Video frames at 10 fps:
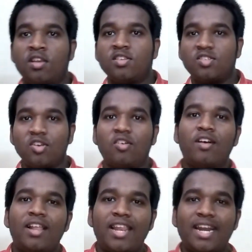So
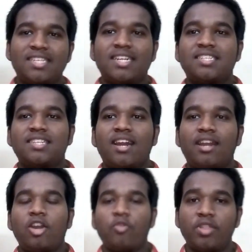let's get
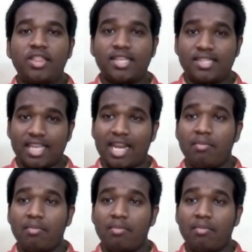started with the cell